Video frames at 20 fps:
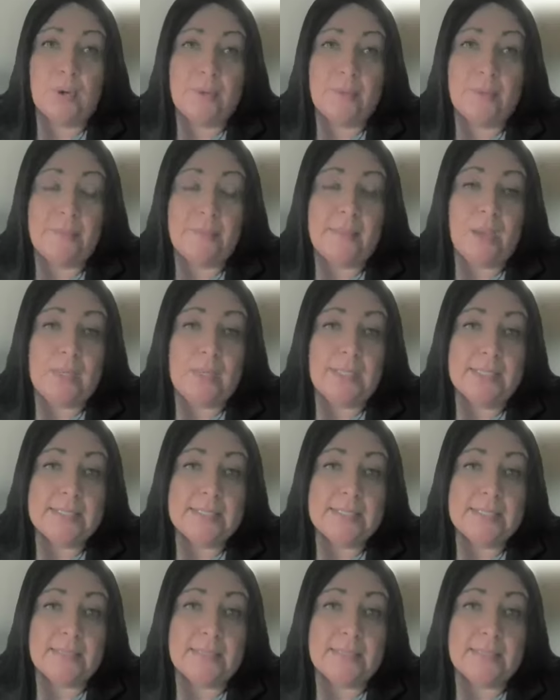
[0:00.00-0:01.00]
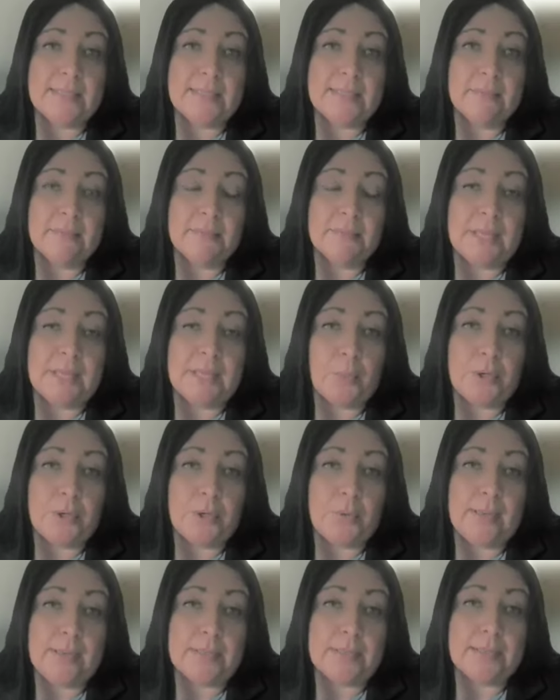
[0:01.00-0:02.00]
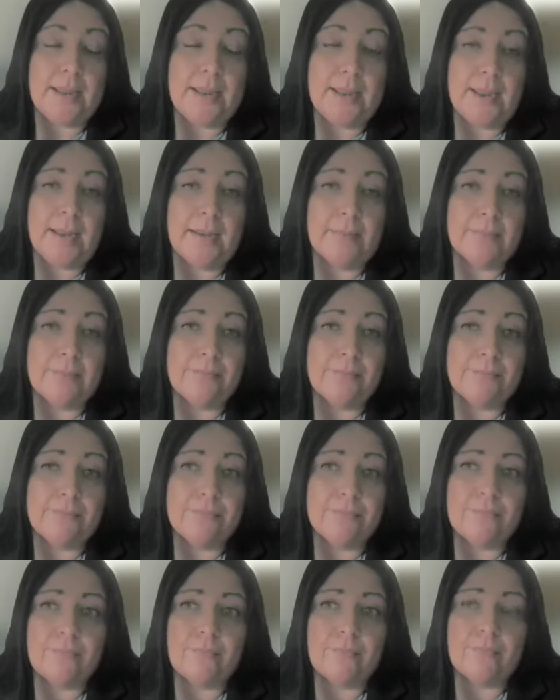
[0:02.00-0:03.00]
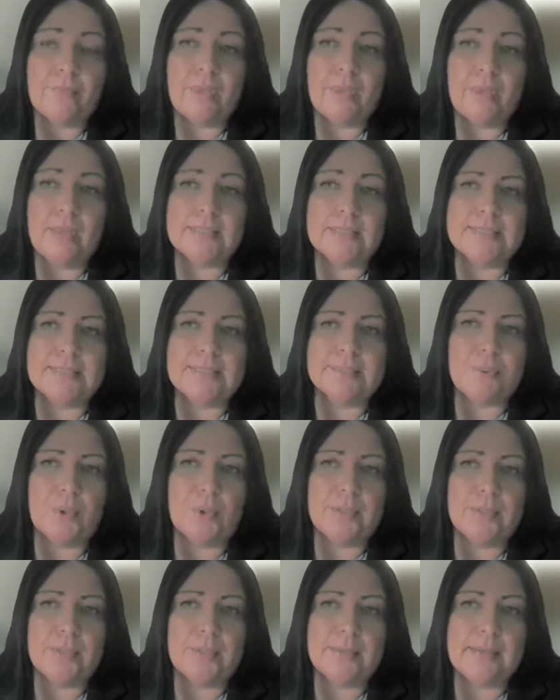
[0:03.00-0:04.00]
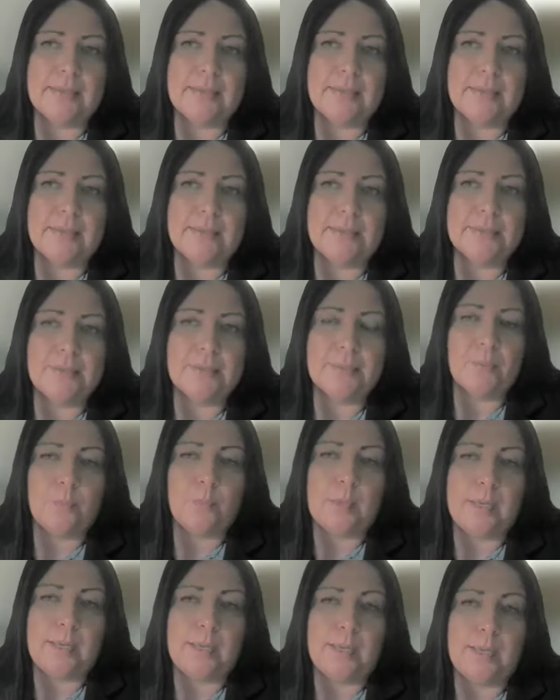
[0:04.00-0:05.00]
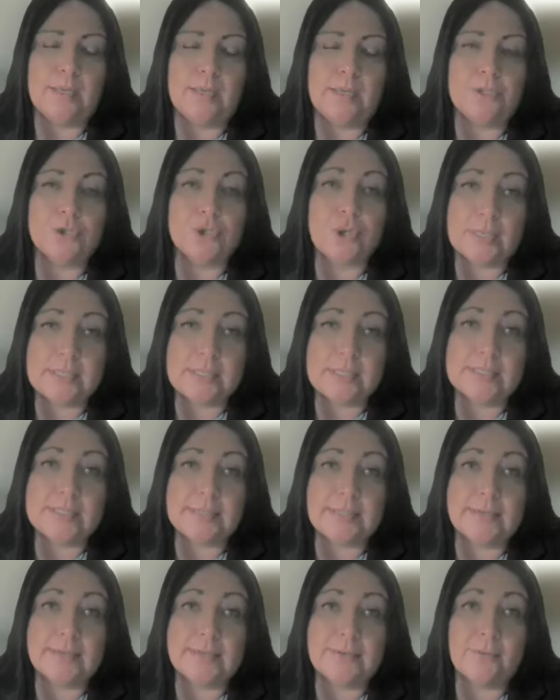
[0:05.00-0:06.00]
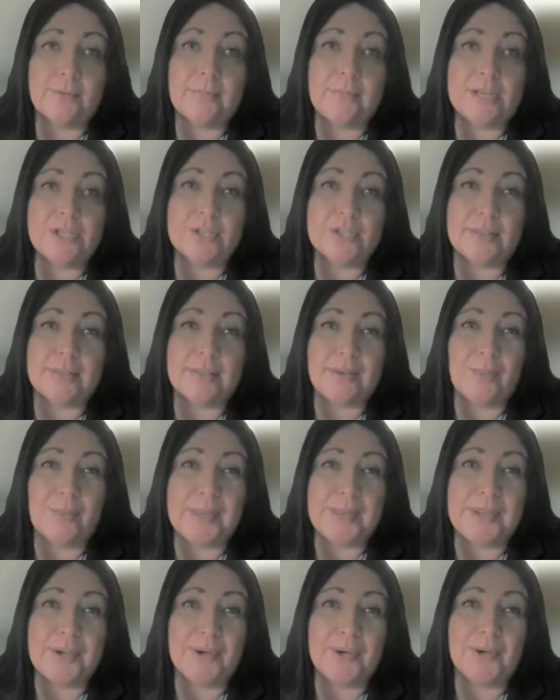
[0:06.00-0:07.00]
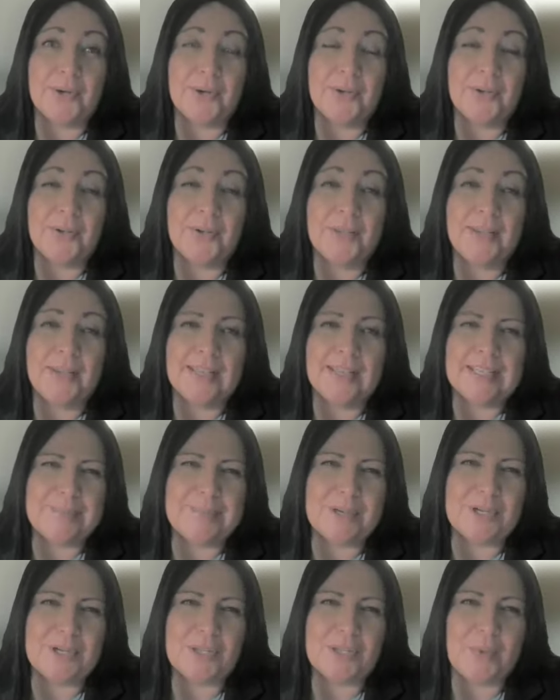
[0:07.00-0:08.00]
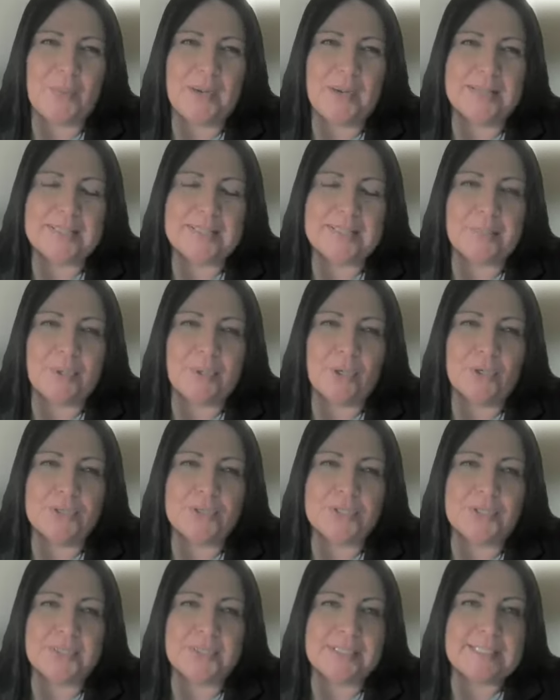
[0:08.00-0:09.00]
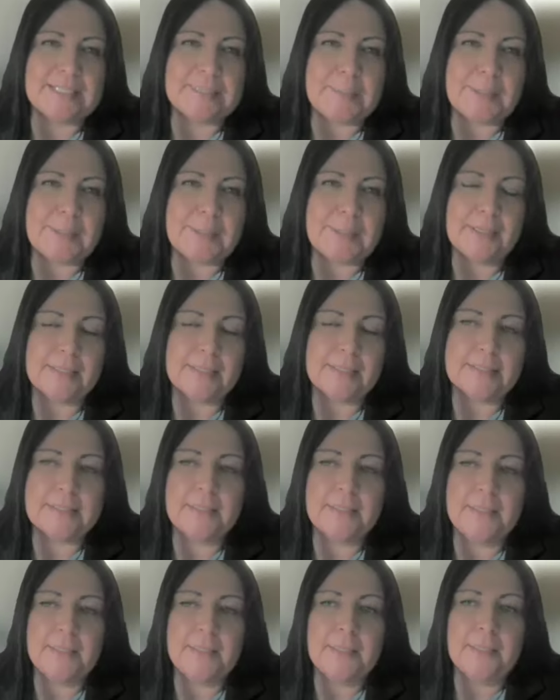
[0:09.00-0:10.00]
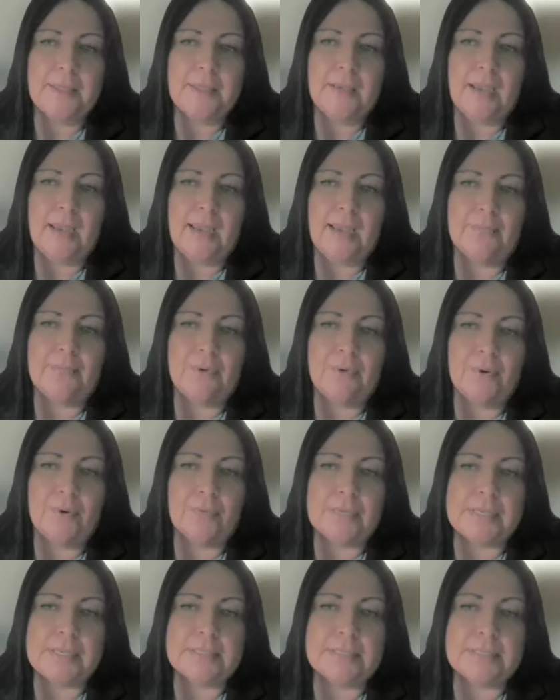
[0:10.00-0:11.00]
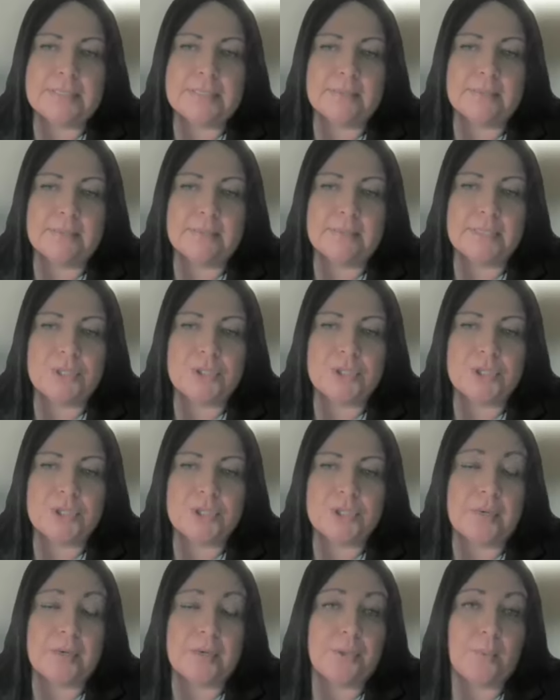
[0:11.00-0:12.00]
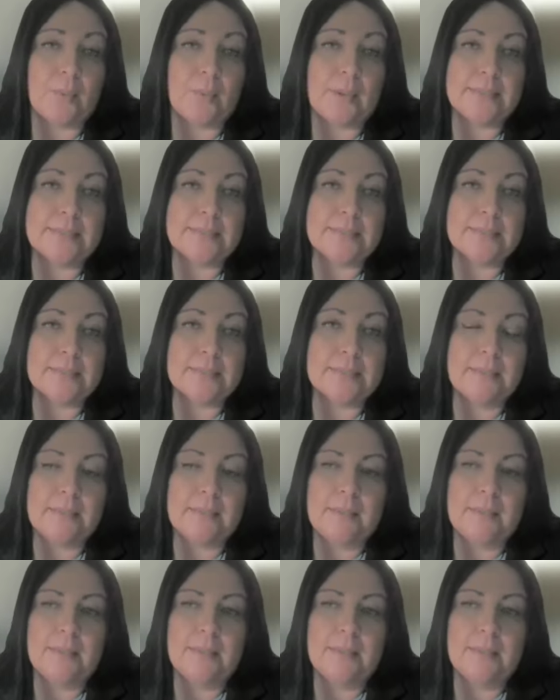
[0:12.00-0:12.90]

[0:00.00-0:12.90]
It's important that we listen like we're doing today. It's important that we trust the information that we hear, especially when it's a personal experience. I have no reason to share otherwise.